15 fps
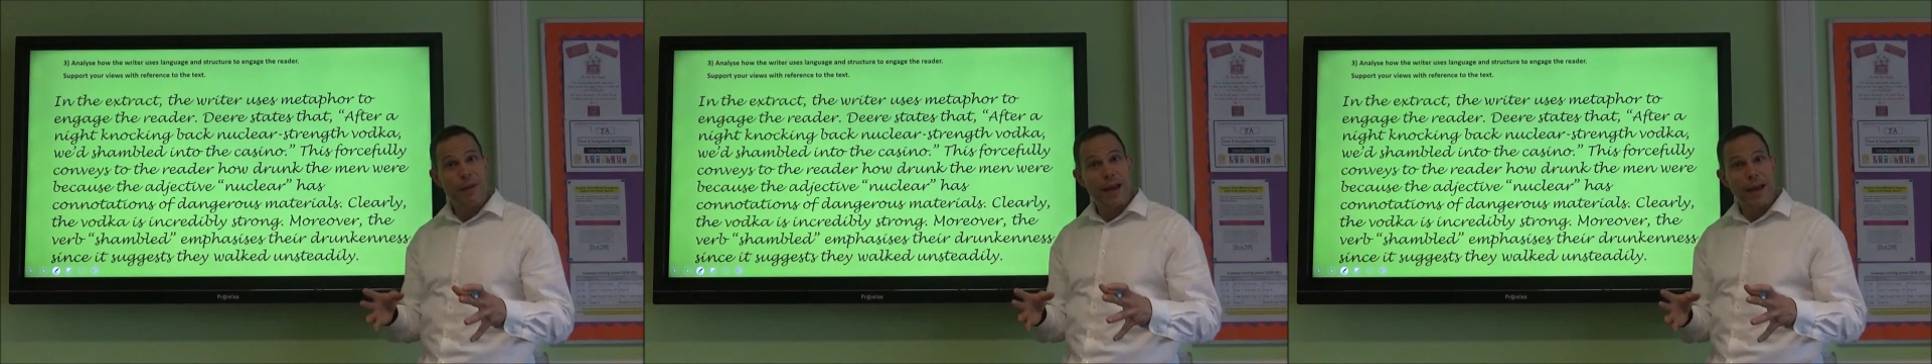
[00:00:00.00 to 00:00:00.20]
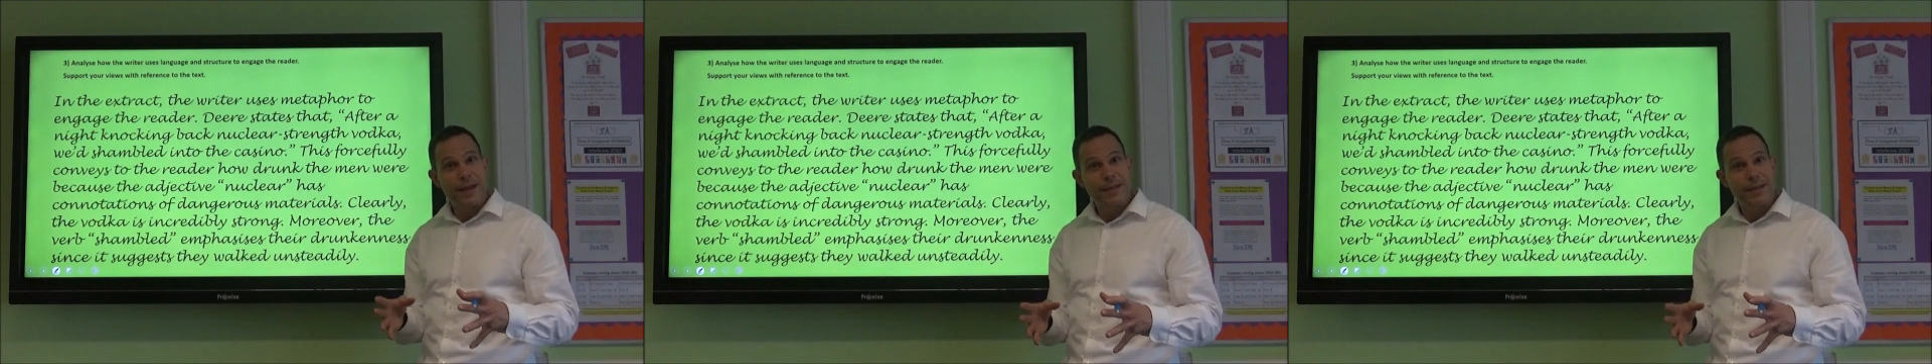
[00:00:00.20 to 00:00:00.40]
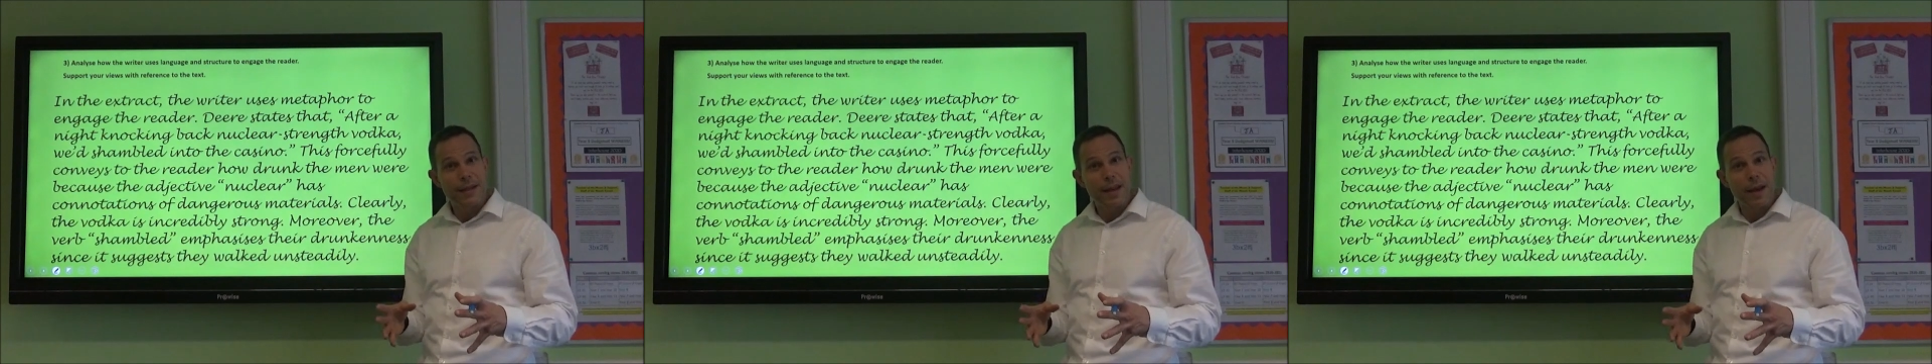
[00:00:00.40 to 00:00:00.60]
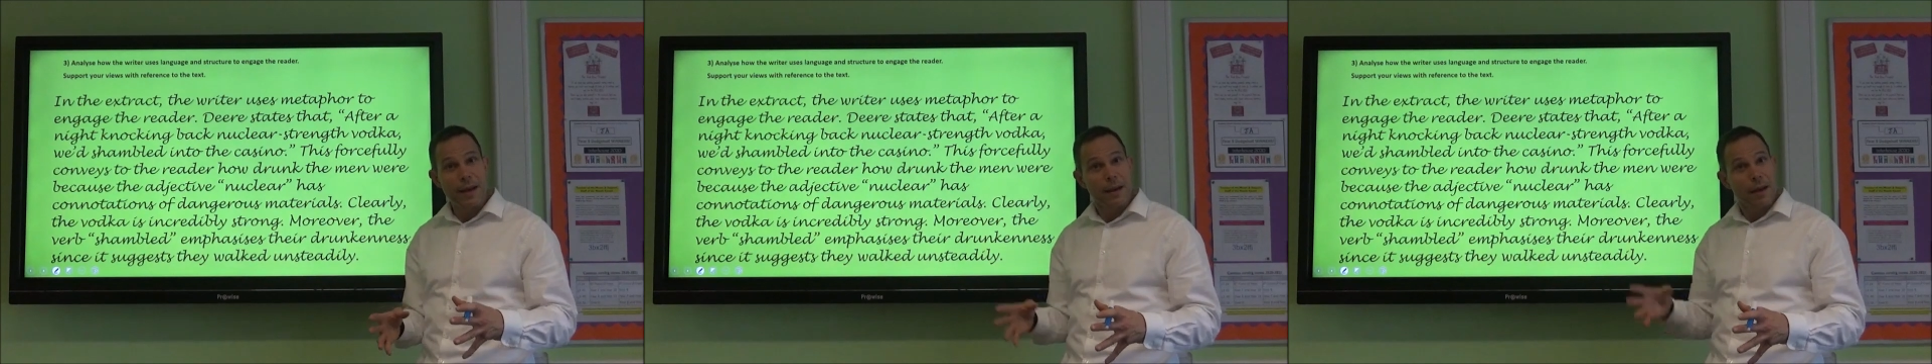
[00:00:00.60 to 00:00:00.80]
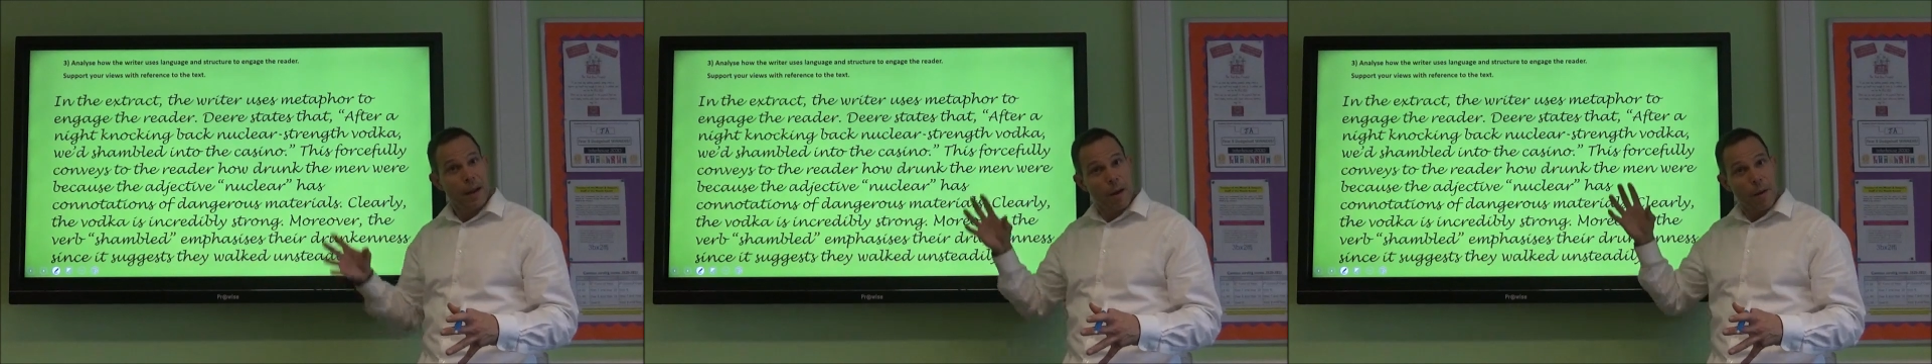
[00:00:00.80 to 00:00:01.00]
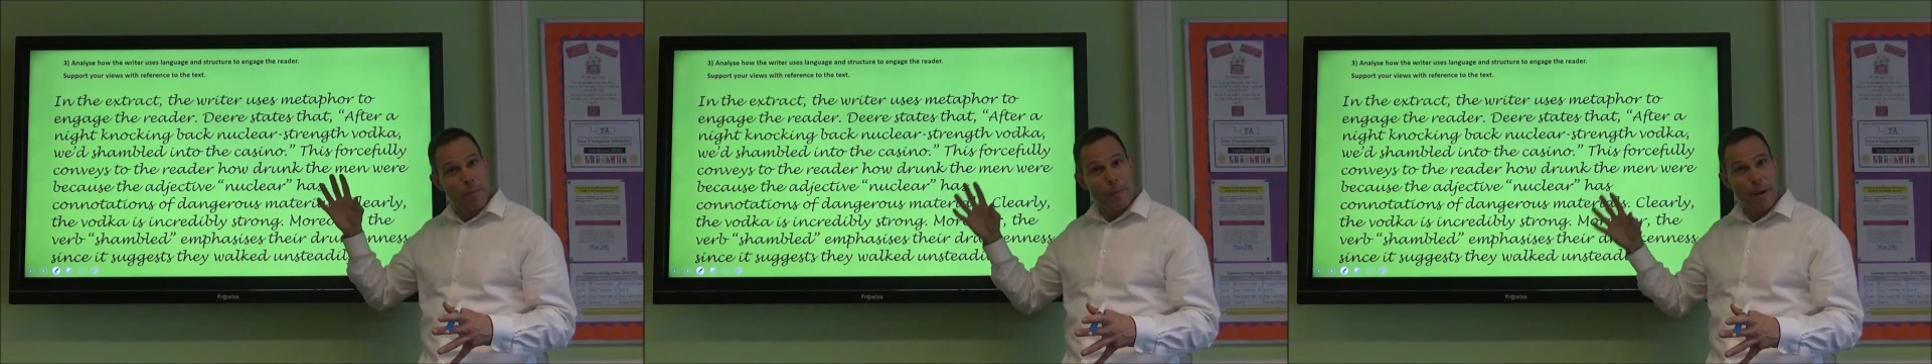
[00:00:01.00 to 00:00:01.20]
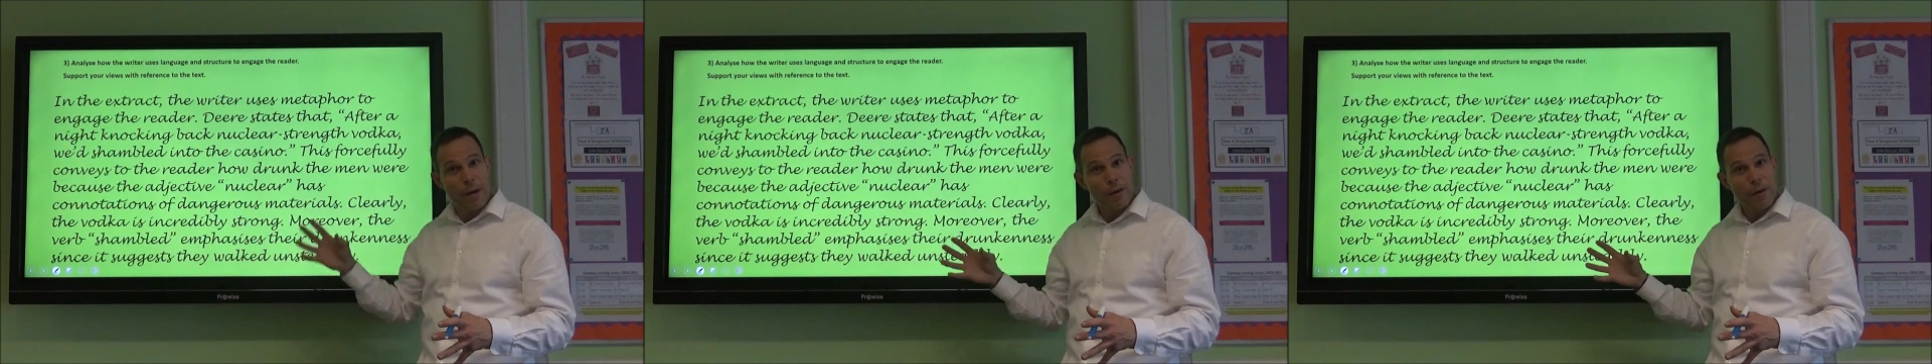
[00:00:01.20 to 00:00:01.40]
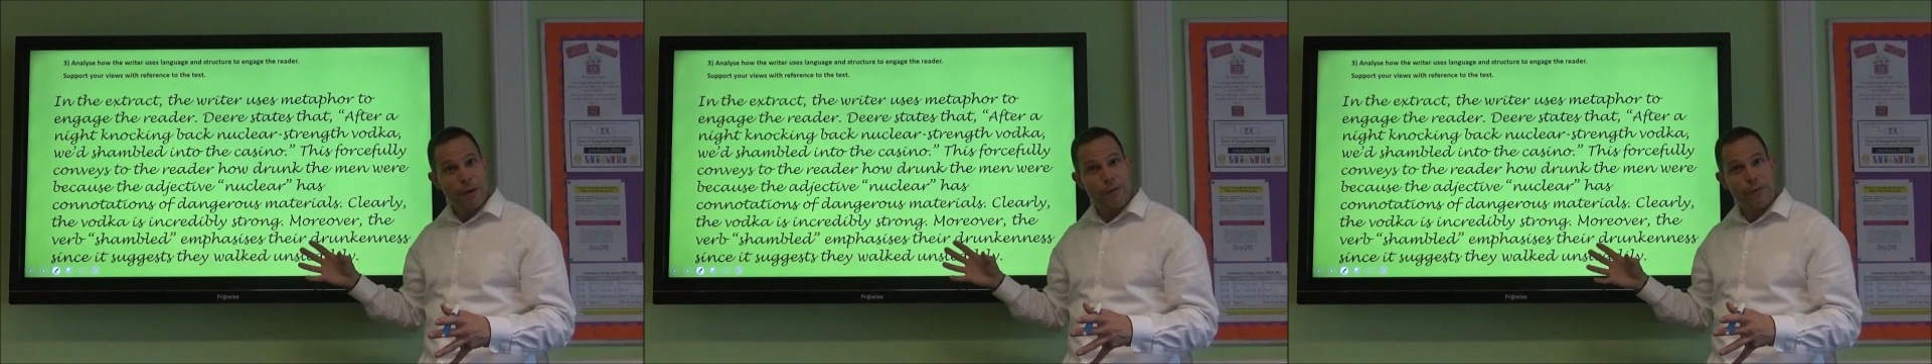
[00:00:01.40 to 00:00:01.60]
8 to 9
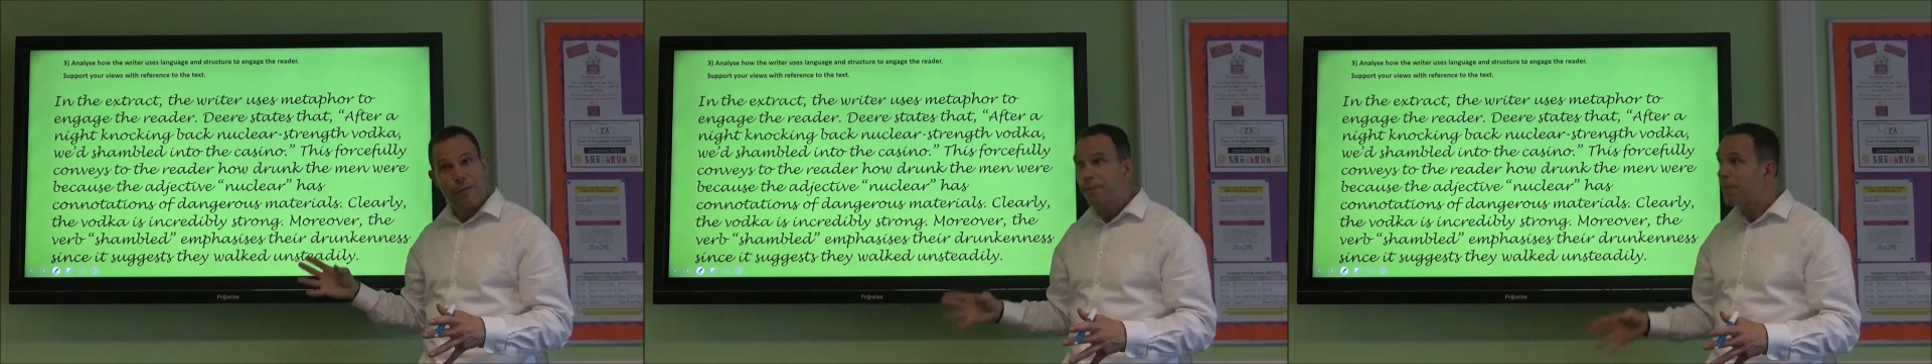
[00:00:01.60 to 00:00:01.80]
paragraph.